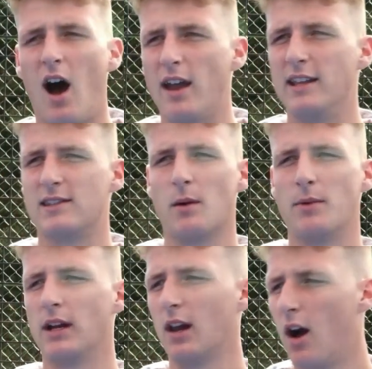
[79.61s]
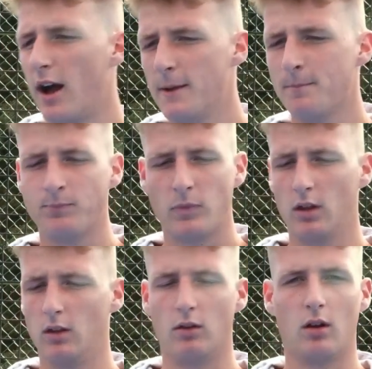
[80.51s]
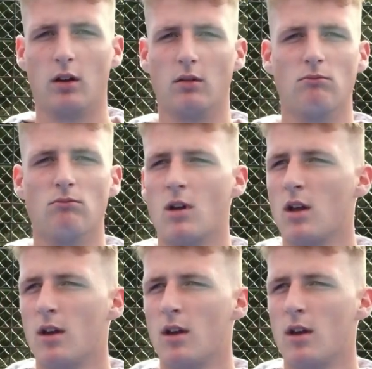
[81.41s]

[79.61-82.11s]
I need something light, you can